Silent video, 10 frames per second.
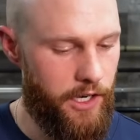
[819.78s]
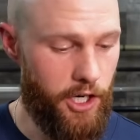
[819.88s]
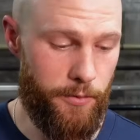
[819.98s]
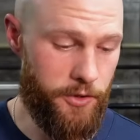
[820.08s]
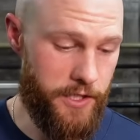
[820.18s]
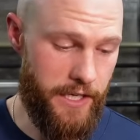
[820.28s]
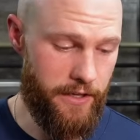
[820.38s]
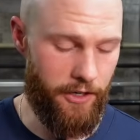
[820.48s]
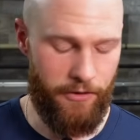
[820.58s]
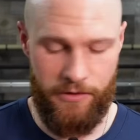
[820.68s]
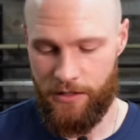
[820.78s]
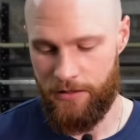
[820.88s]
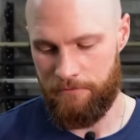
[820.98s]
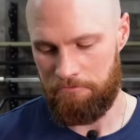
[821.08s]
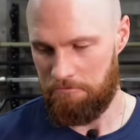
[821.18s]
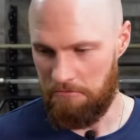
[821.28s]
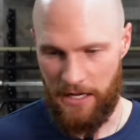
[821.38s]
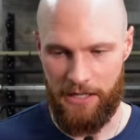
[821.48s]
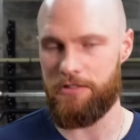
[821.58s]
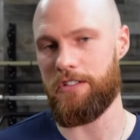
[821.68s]
Herbal tea though,
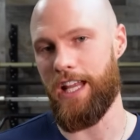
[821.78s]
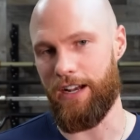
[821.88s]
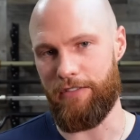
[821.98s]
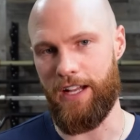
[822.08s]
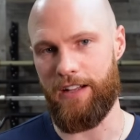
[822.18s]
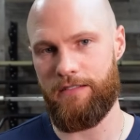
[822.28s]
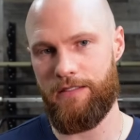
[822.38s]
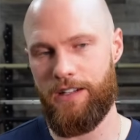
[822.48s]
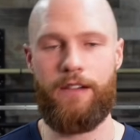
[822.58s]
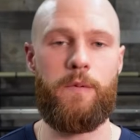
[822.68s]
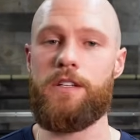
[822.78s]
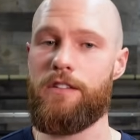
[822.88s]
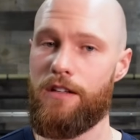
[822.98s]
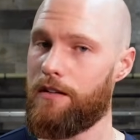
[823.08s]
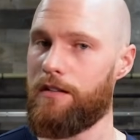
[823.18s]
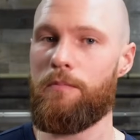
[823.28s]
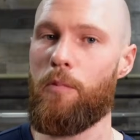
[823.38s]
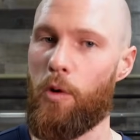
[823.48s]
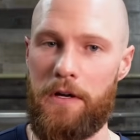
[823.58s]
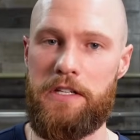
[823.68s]
I don't do that every night. I've been getting
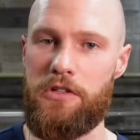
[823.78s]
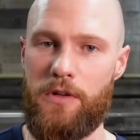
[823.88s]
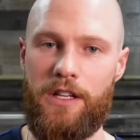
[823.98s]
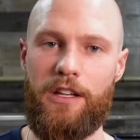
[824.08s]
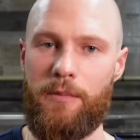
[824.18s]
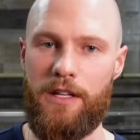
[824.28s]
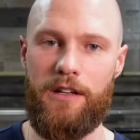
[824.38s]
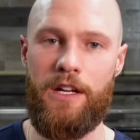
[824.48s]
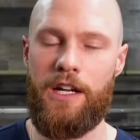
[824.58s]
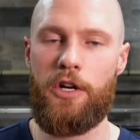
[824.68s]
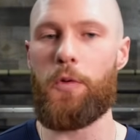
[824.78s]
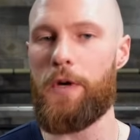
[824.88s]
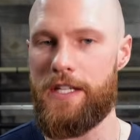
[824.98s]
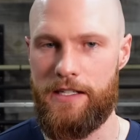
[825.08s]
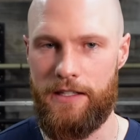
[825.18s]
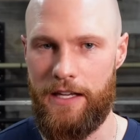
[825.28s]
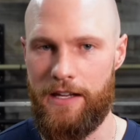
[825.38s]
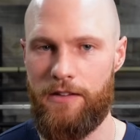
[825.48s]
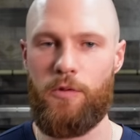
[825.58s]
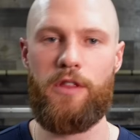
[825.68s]
more into it a little bit
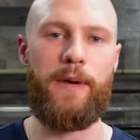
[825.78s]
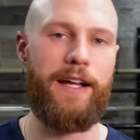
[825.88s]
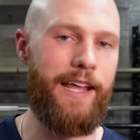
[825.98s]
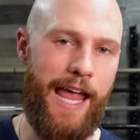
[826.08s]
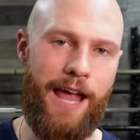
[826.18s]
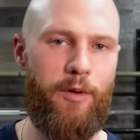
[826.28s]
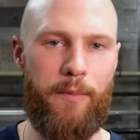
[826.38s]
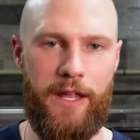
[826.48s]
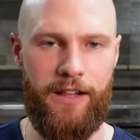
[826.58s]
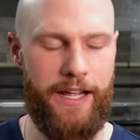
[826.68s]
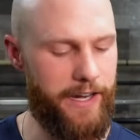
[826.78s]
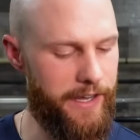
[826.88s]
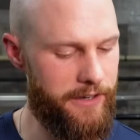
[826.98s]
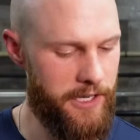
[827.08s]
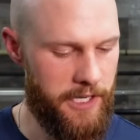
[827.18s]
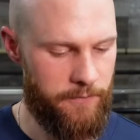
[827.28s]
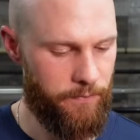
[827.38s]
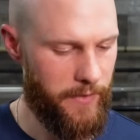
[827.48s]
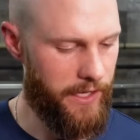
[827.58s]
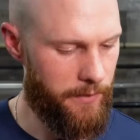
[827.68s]
recently with my chamomile at night.
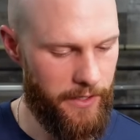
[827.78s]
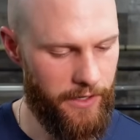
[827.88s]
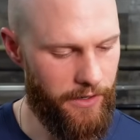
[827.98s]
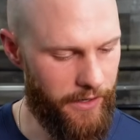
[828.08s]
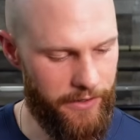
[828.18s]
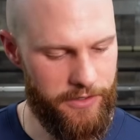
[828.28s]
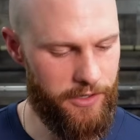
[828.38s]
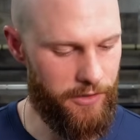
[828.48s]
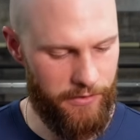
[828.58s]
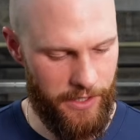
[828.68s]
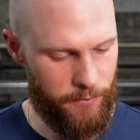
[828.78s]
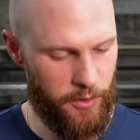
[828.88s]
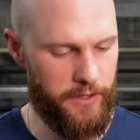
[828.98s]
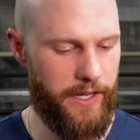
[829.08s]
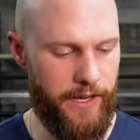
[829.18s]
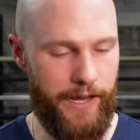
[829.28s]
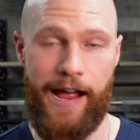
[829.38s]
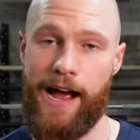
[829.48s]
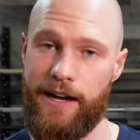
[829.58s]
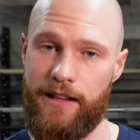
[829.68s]
And I'm like, all right, so I
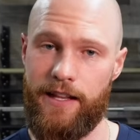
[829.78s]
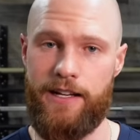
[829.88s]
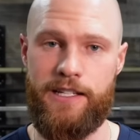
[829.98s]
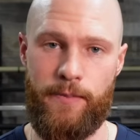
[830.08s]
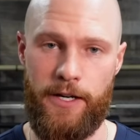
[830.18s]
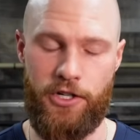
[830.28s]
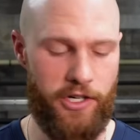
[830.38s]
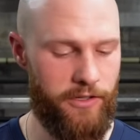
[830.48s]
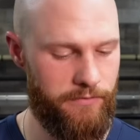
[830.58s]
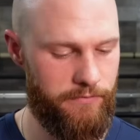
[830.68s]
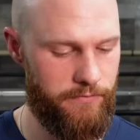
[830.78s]
added that into my journal,